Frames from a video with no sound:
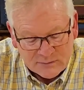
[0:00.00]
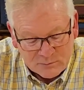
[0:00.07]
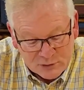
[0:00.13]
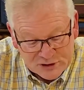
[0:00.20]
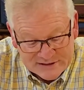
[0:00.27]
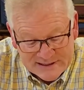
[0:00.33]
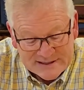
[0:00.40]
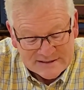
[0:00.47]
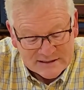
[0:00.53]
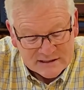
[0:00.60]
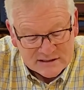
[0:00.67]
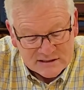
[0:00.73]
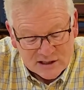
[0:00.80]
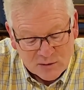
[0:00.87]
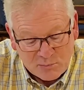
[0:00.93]

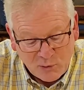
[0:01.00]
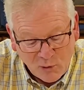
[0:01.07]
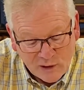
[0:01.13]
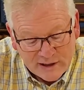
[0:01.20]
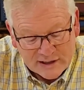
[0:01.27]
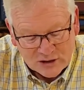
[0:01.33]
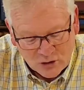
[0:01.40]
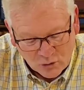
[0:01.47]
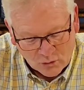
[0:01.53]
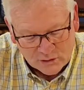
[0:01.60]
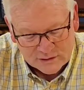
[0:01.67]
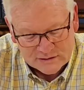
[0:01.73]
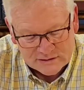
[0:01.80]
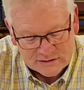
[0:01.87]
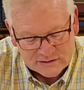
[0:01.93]
persistence the appointed
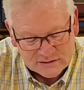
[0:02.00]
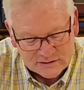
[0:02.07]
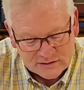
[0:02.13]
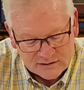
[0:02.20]
course